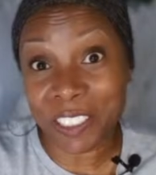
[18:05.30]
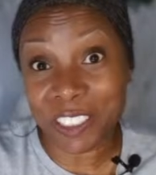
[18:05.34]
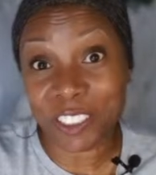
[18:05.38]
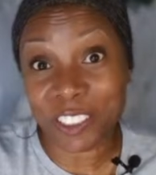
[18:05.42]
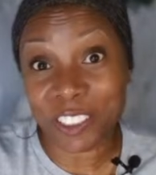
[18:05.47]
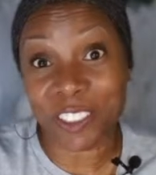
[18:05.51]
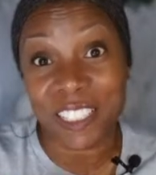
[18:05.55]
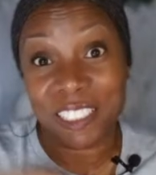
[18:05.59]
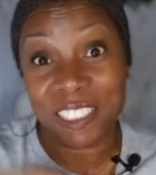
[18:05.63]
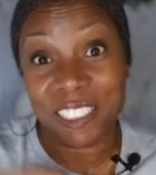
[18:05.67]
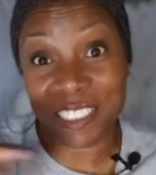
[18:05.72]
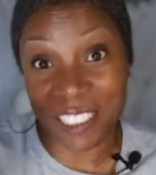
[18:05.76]

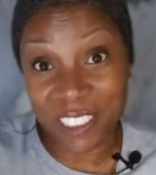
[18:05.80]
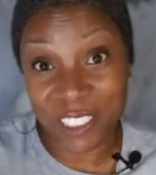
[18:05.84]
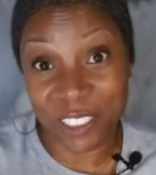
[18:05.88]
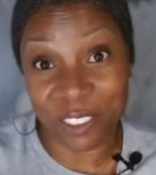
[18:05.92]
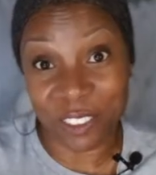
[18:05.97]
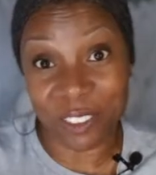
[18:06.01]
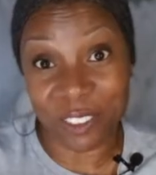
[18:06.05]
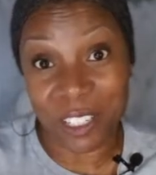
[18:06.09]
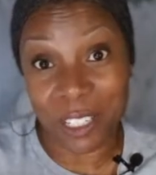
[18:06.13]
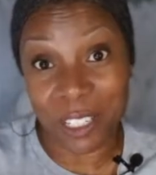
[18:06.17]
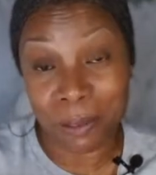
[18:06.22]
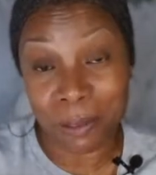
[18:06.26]
trying to get to
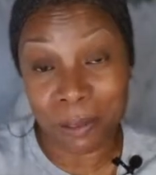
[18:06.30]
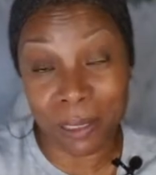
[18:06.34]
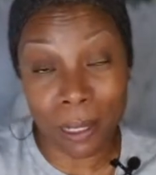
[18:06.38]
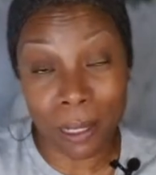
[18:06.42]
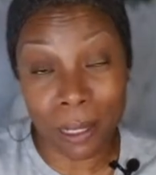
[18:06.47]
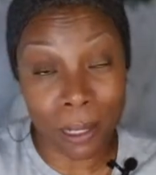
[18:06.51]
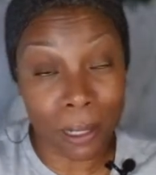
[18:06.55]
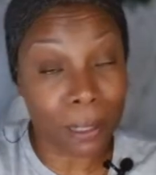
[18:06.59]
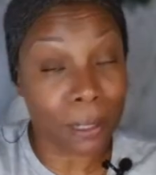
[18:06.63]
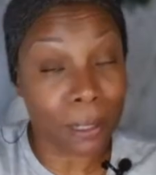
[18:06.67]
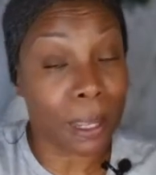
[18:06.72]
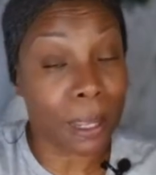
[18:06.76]

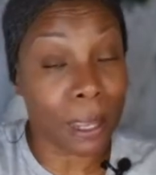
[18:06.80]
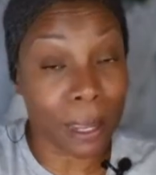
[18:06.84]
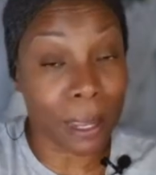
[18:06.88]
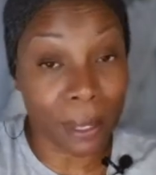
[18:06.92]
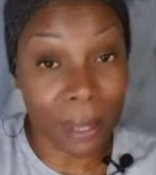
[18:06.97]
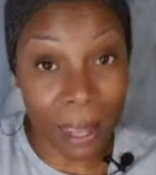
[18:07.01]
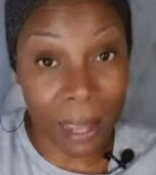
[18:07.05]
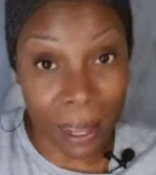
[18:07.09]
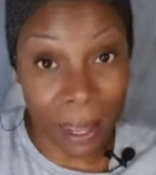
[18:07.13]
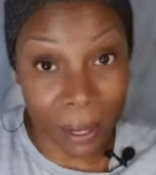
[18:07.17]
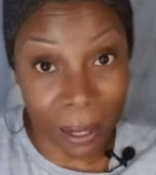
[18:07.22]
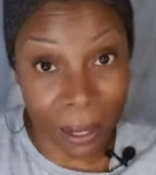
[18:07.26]
Ramstein. I
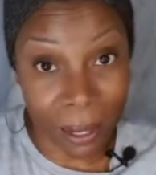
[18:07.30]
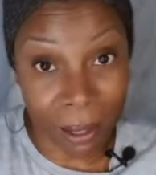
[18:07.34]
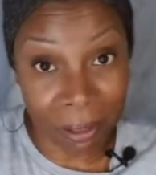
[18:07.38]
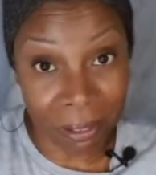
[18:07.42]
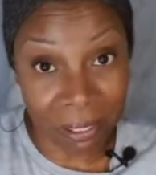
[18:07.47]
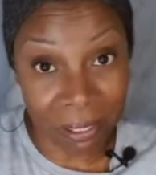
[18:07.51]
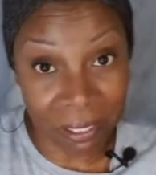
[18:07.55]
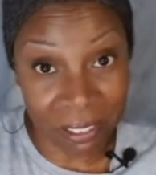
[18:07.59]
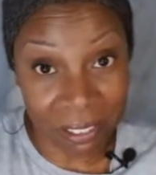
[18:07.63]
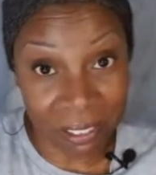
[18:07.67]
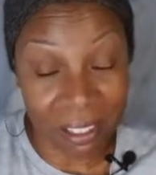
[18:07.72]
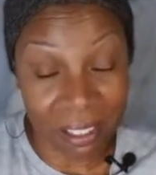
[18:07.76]
got
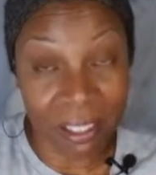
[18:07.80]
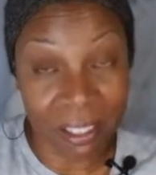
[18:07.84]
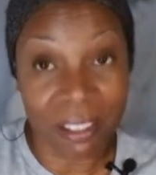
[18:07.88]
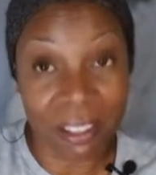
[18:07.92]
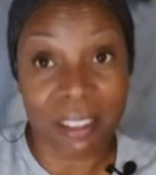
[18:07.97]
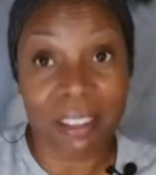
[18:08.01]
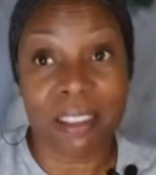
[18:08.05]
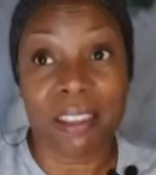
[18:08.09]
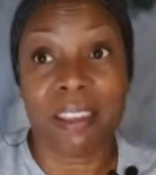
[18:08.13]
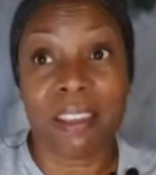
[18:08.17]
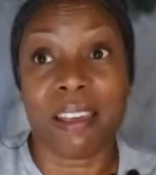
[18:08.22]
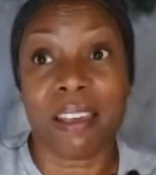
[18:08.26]
out.
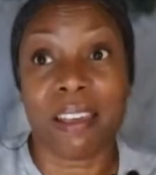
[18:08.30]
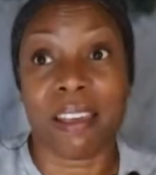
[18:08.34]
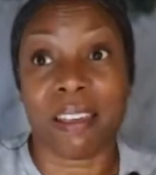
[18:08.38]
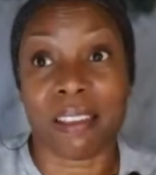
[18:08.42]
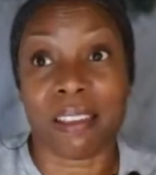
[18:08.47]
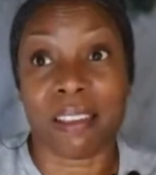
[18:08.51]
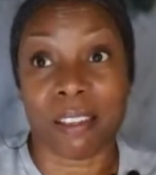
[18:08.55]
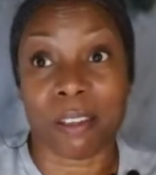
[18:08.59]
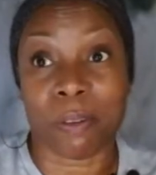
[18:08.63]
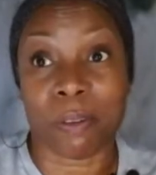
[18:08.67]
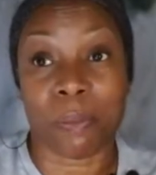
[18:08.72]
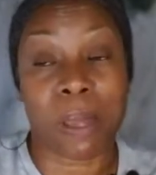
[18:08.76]

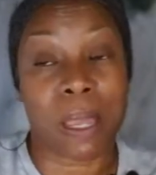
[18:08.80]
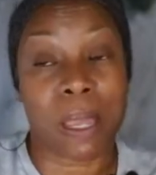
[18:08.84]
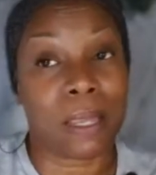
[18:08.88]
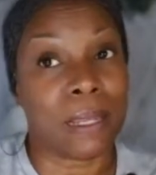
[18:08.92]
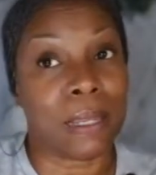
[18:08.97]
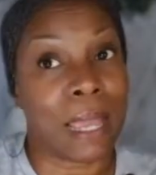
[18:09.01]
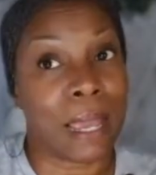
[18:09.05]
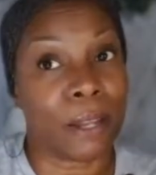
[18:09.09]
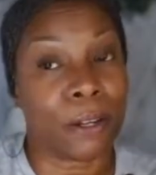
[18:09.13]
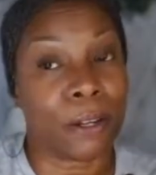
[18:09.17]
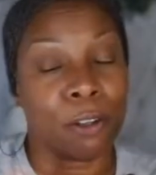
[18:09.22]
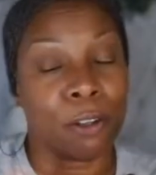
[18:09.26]

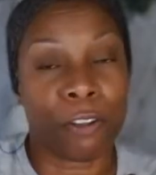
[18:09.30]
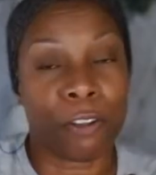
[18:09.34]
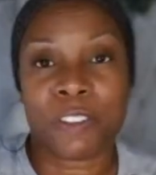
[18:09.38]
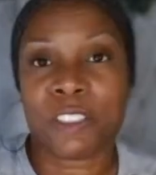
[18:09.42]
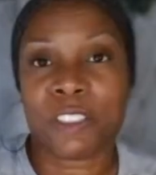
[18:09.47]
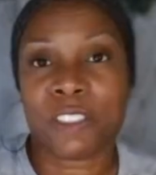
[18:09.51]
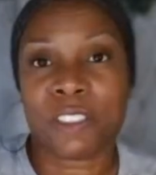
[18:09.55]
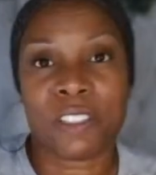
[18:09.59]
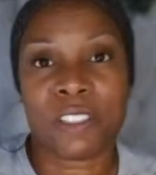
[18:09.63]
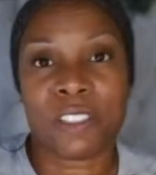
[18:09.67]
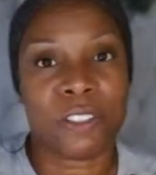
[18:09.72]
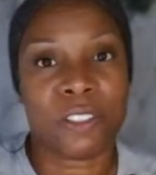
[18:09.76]
Got over to
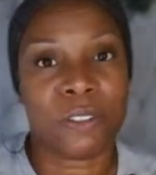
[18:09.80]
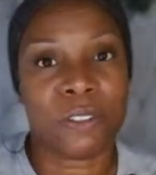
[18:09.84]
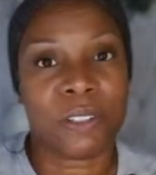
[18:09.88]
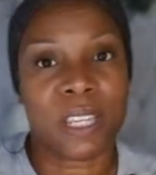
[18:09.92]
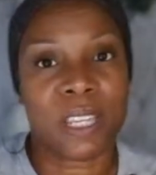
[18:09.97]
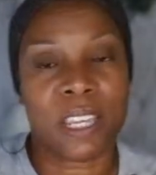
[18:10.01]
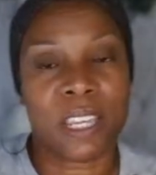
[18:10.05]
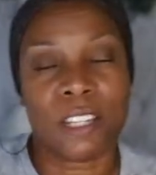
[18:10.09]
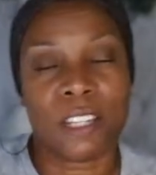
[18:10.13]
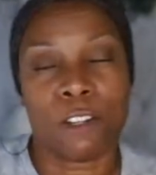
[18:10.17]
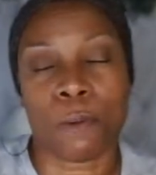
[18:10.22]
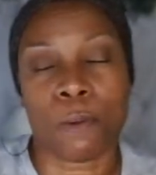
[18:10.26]
the
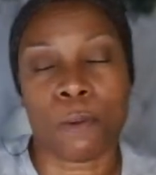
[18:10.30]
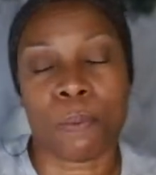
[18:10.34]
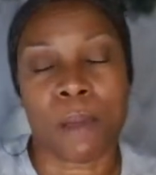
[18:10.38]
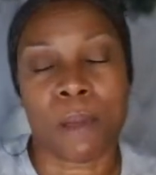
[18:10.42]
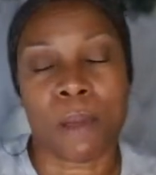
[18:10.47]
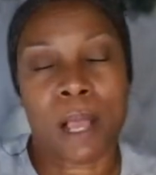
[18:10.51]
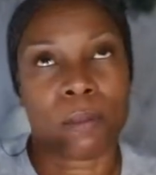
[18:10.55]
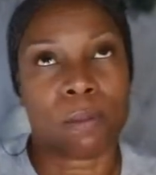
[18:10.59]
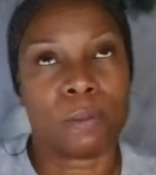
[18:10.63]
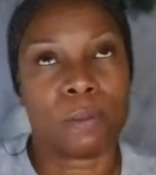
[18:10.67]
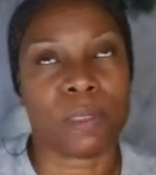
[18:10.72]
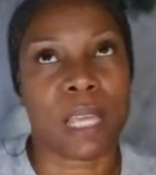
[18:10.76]
UK, no
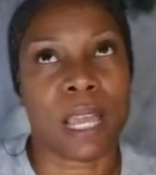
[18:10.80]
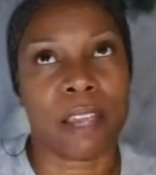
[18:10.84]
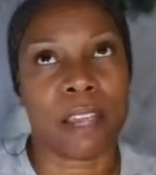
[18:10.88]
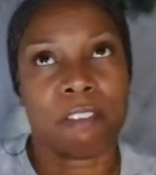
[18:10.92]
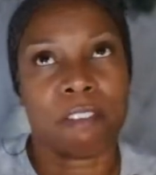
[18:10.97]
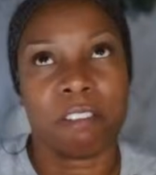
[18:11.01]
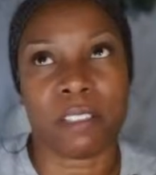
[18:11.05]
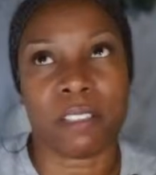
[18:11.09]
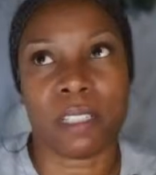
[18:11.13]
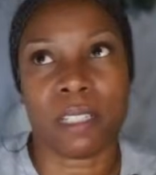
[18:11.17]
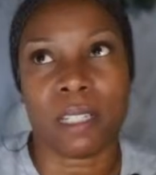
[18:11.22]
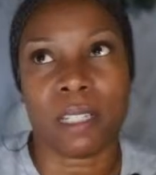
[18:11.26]
problem. I
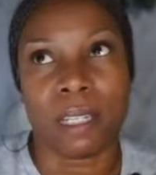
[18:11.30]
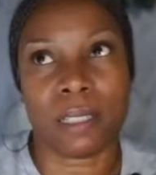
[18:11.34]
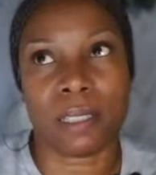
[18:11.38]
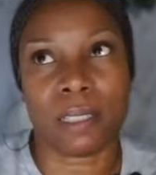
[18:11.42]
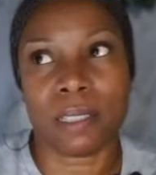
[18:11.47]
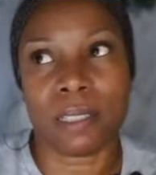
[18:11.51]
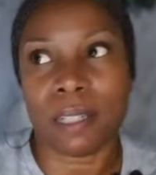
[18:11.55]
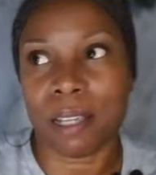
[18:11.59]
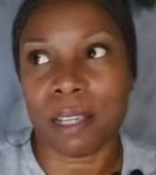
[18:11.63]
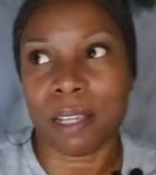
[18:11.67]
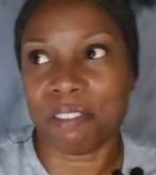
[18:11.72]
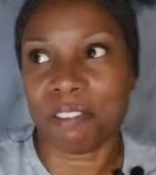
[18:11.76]
really hate
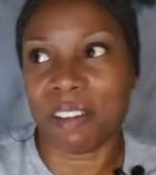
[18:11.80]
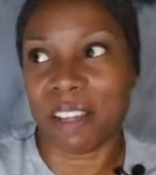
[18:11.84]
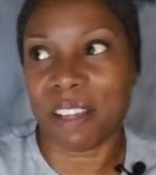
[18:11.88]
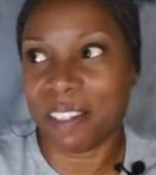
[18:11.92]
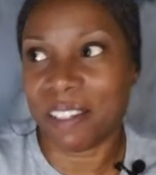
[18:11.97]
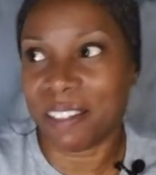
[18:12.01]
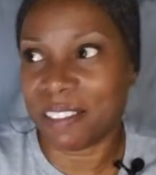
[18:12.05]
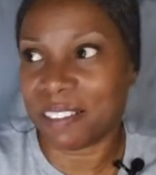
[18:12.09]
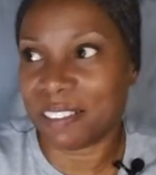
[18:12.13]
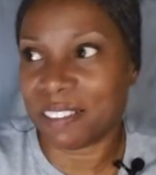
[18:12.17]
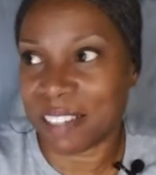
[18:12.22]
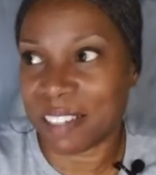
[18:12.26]
that flight
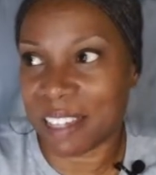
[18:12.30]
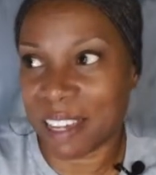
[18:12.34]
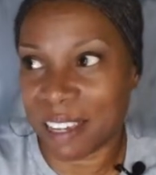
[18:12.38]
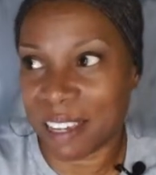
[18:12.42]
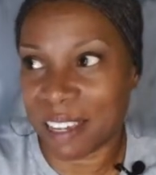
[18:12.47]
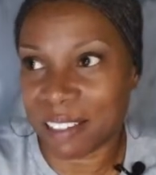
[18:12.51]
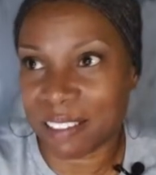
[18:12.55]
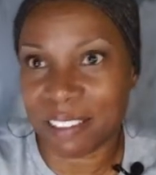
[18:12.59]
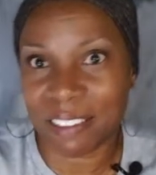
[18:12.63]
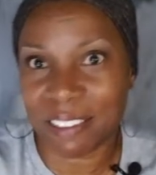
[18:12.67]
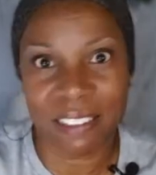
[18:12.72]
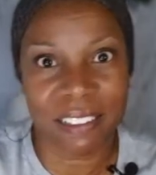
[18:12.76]
is
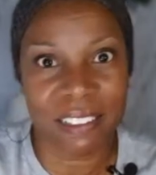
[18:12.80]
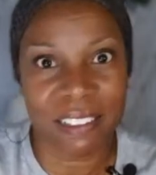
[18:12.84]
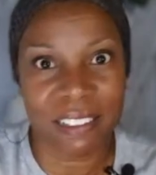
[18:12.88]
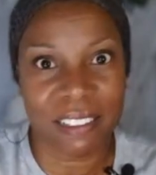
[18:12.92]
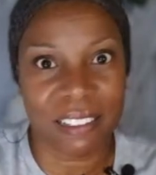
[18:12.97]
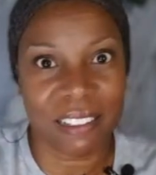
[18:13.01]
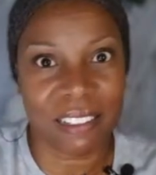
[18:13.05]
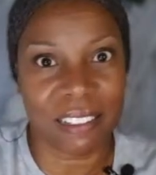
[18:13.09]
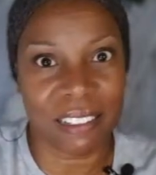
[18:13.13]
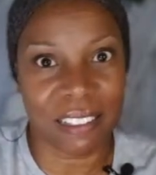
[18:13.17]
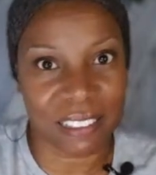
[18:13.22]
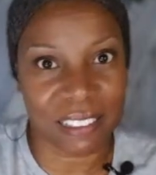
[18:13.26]
not
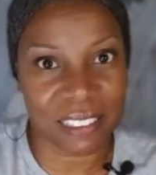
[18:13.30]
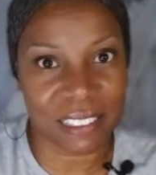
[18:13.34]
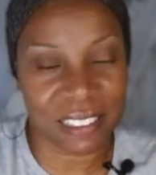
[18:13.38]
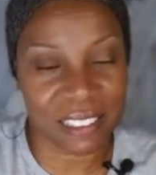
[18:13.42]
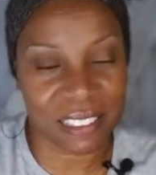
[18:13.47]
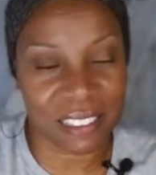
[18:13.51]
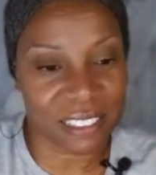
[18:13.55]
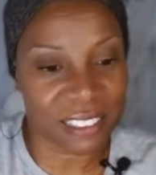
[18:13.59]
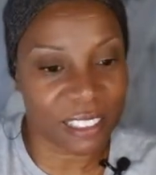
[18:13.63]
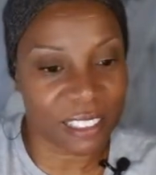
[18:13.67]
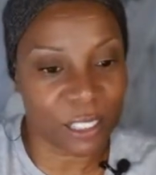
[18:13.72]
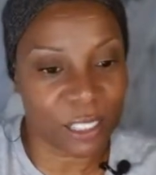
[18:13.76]
in
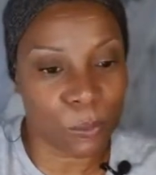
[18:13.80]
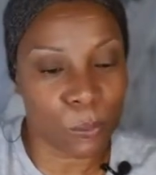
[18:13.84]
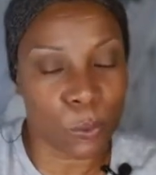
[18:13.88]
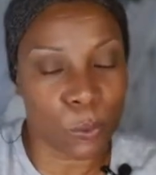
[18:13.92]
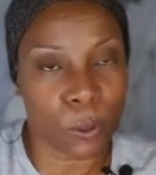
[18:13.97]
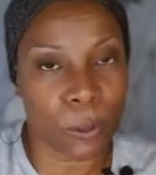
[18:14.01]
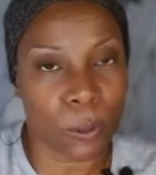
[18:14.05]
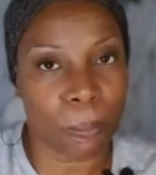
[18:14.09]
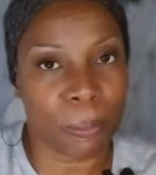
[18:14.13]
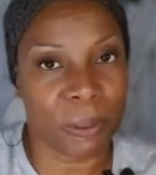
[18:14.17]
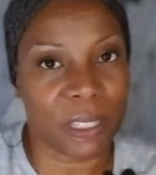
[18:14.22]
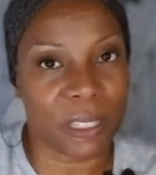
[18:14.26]
existence anymore,
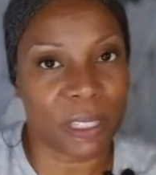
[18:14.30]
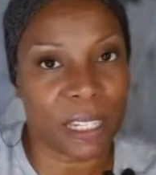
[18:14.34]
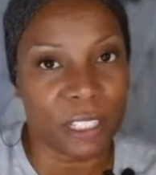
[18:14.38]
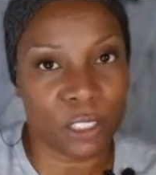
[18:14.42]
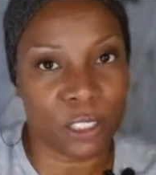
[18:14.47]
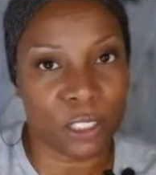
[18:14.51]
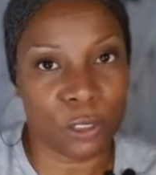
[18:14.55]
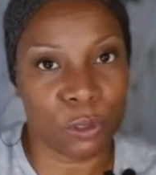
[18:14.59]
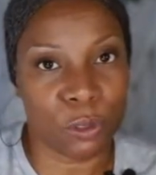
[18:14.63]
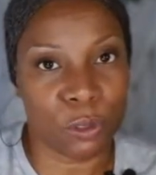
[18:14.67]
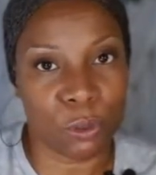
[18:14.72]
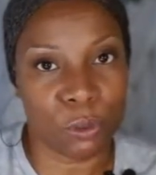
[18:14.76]
but they
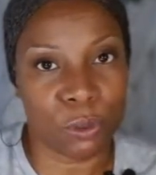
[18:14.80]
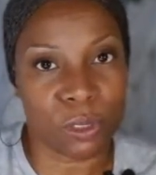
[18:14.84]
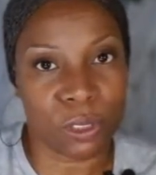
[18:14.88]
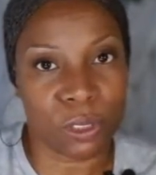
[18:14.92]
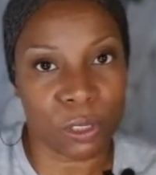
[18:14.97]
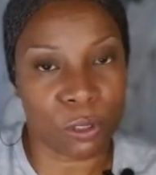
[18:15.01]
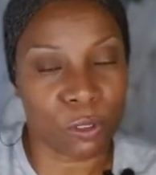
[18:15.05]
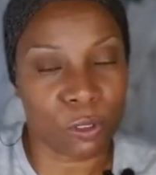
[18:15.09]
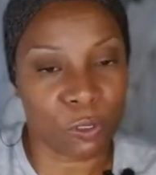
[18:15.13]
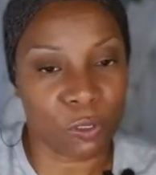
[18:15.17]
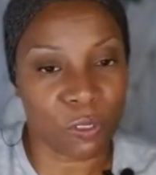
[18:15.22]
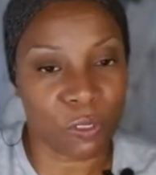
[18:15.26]
do
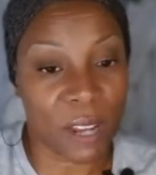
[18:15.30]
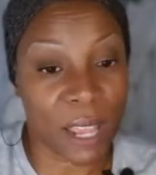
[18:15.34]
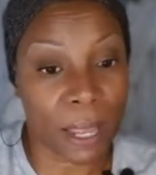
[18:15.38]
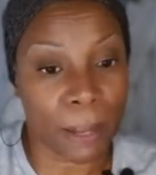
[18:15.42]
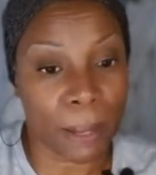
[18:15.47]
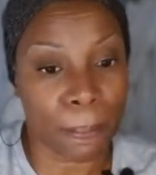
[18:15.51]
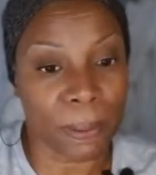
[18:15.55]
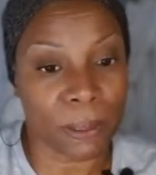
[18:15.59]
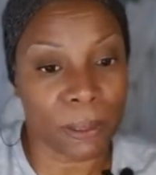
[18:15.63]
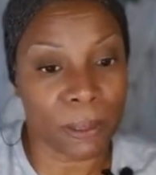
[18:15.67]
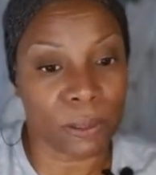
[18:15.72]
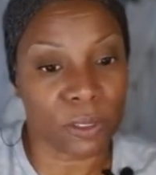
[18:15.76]
still fly
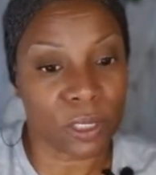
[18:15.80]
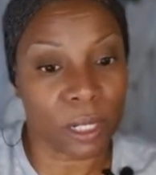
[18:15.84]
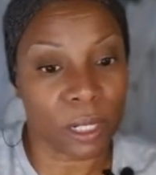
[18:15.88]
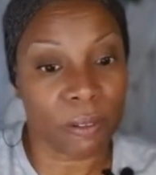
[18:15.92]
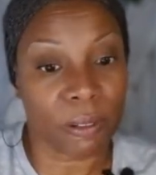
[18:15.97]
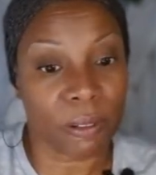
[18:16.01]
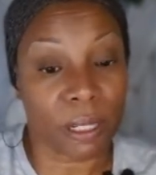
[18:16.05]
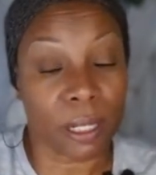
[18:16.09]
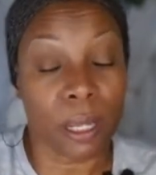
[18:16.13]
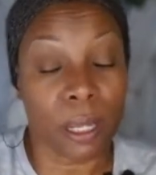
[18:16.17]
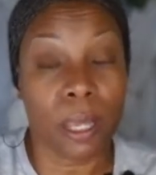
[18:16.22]
military.